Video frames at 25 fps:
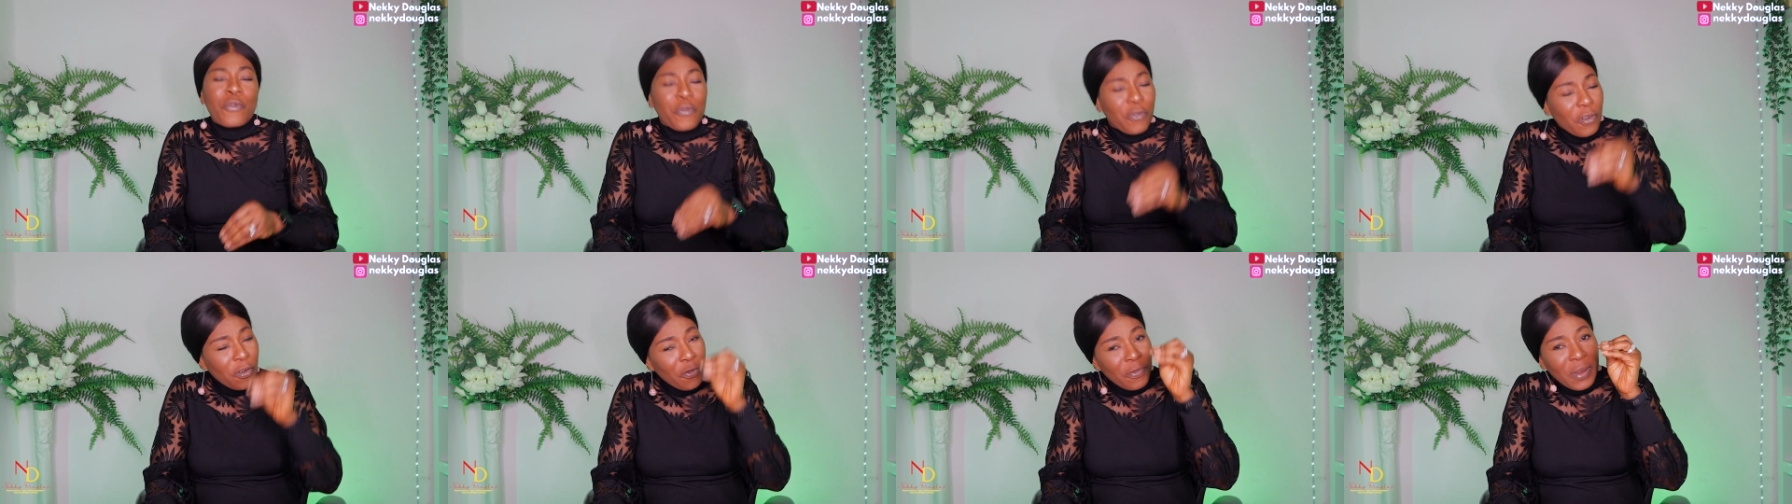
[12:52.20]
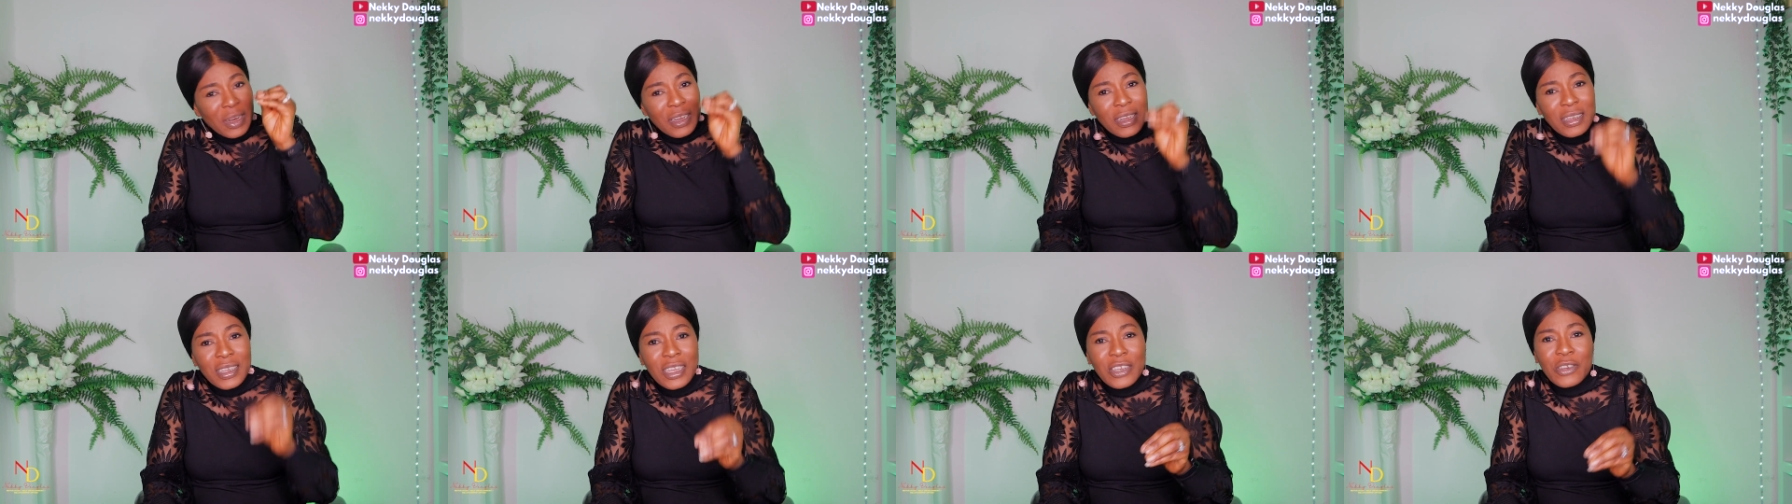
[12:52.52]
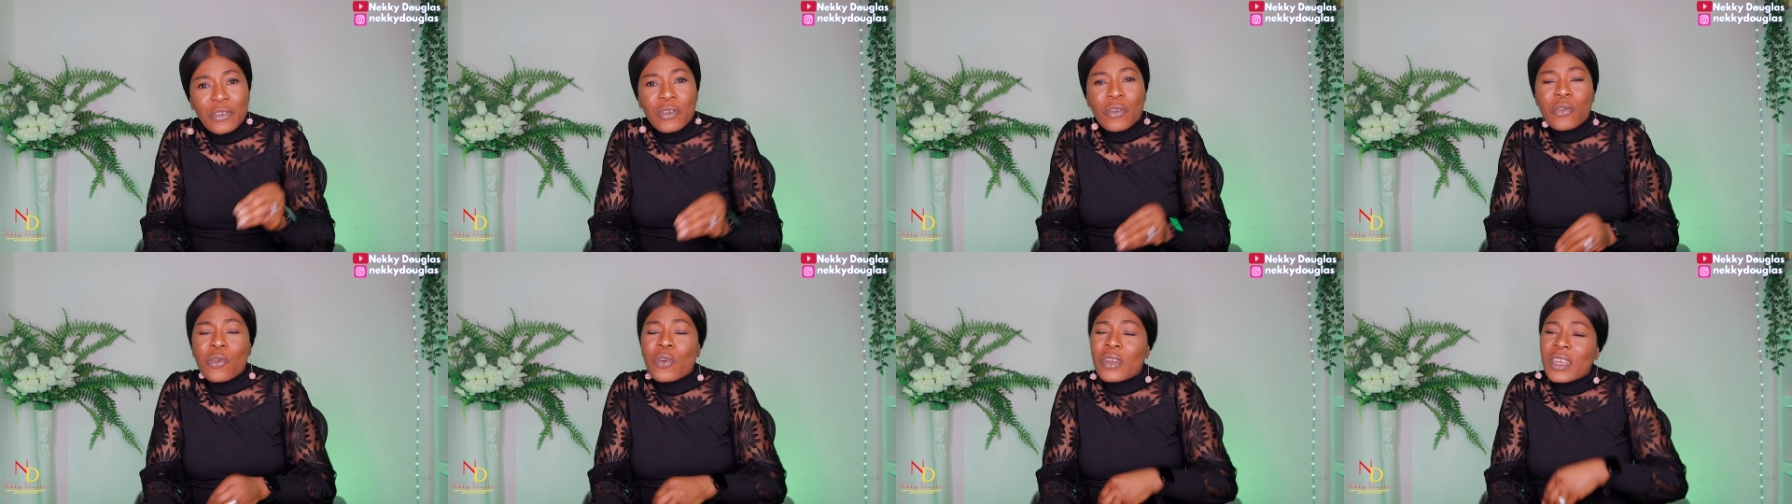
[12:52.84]
for
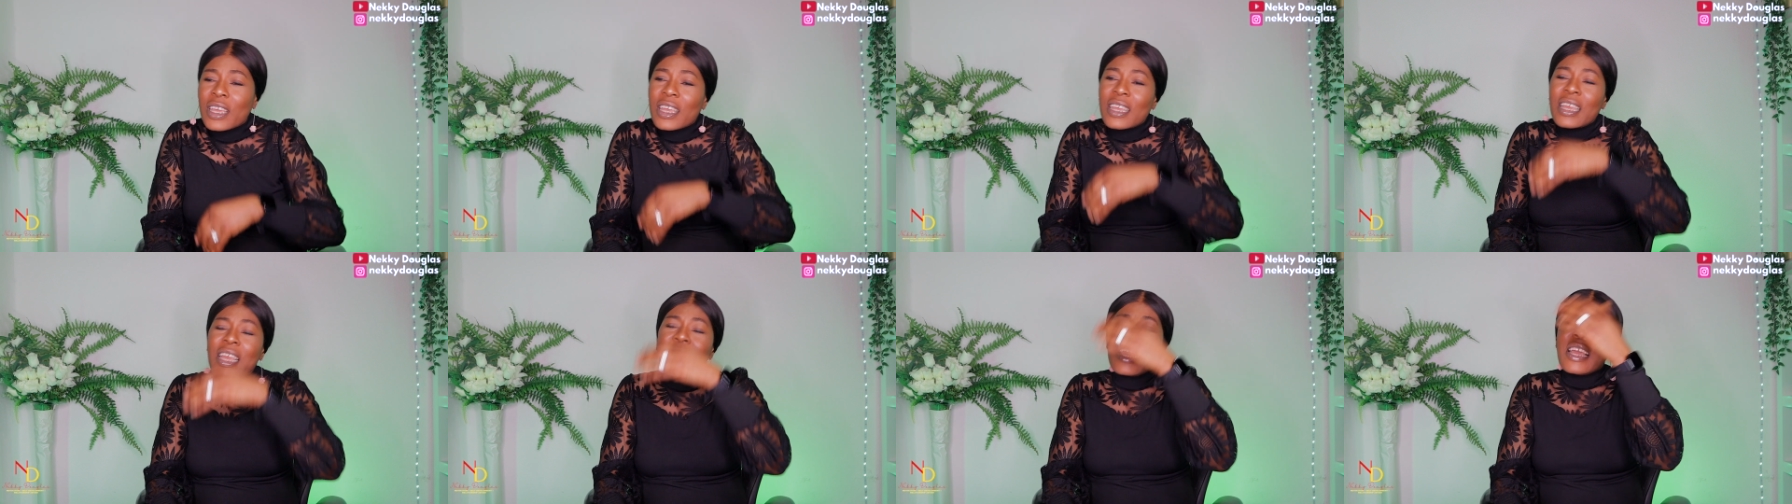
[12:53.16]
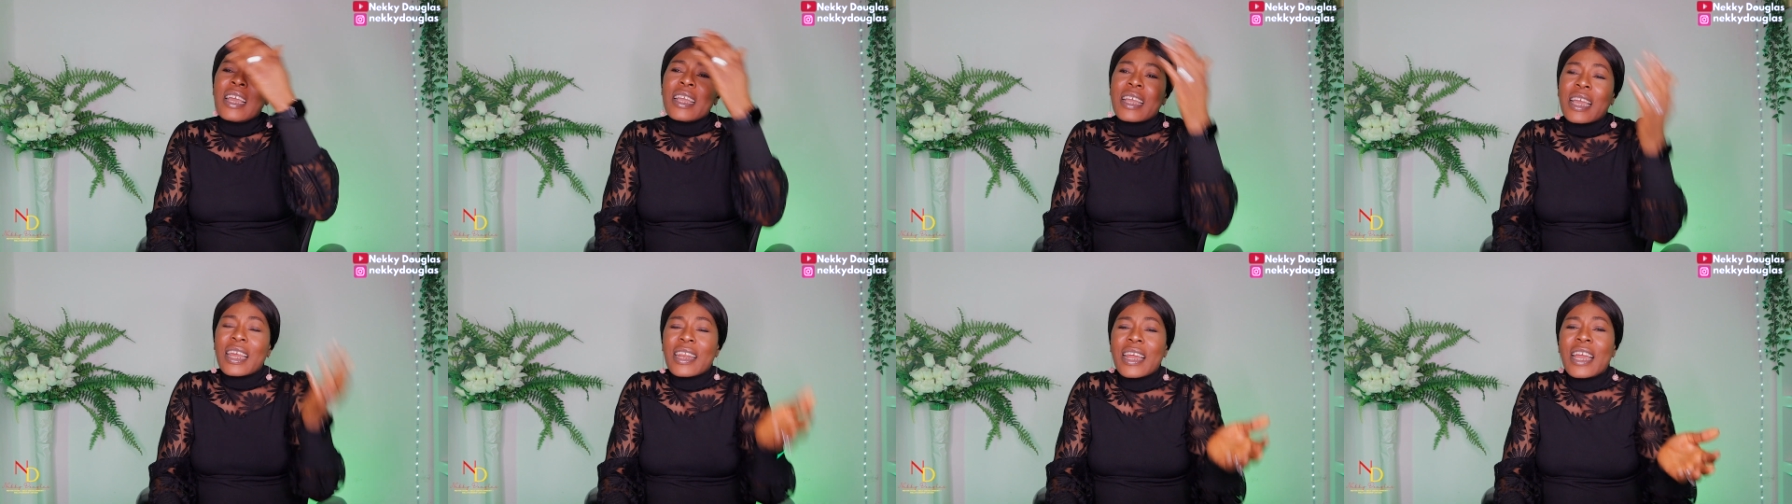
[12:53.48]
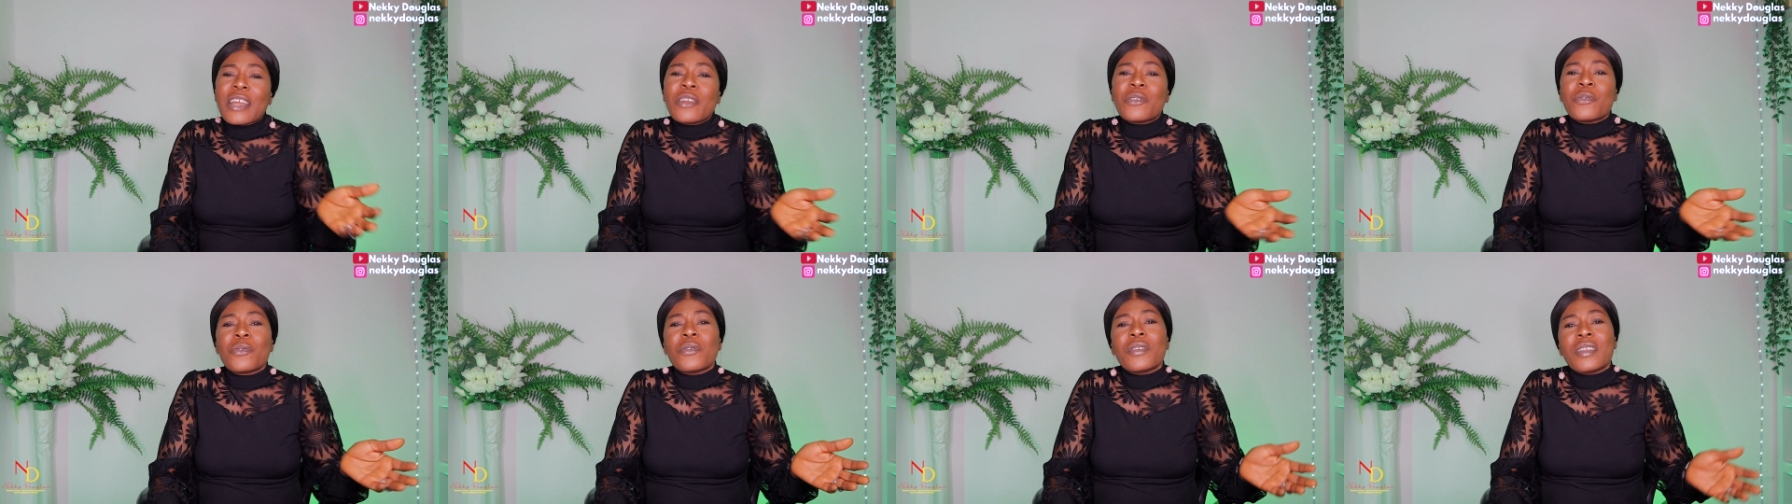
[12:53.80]
validation. Okay, can
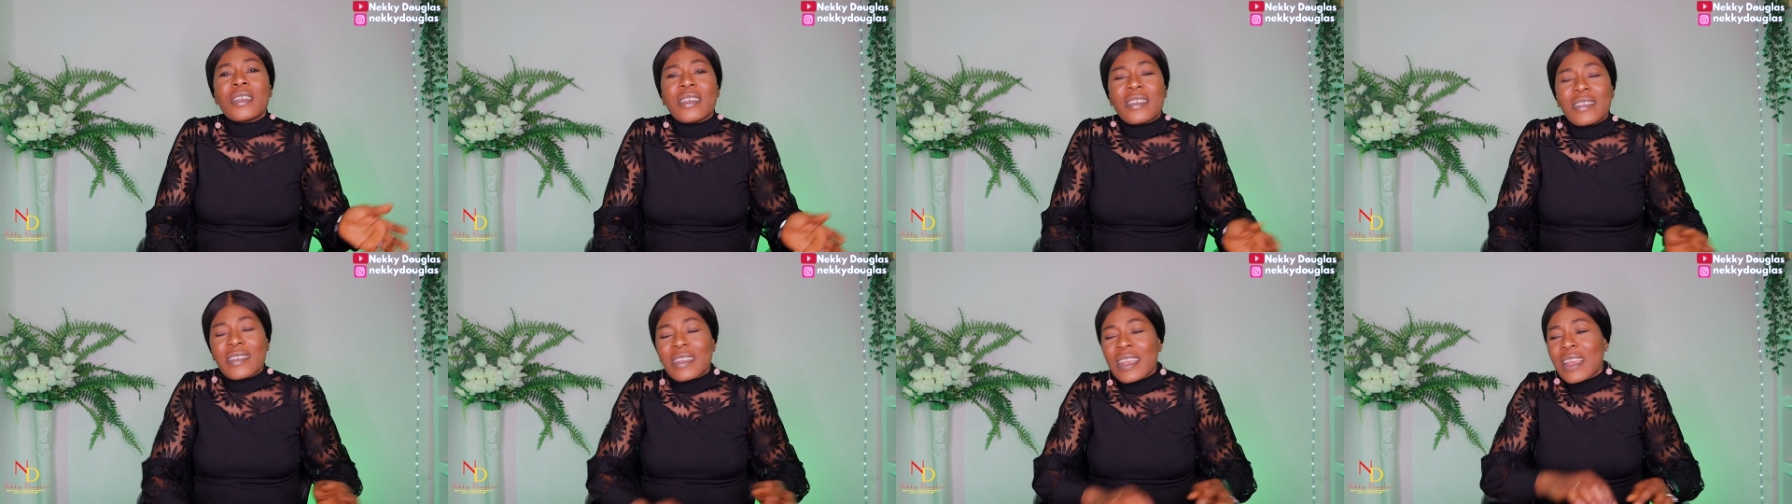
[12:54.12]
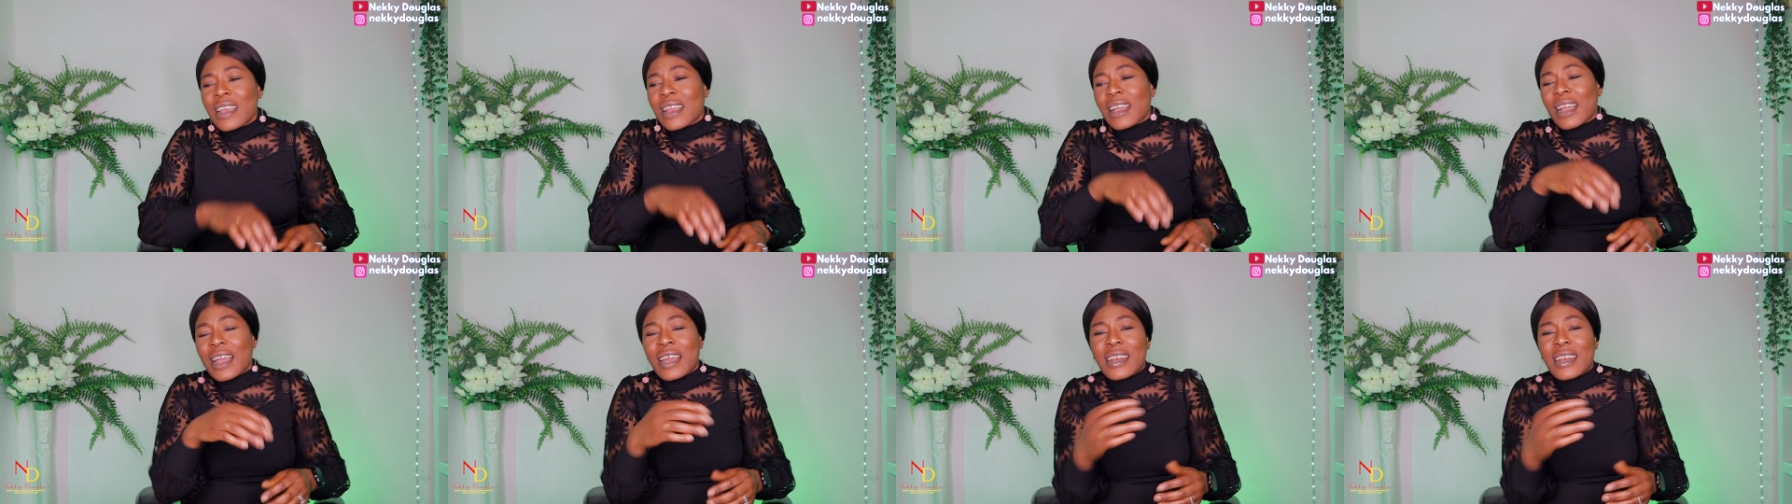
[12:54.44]
I do this?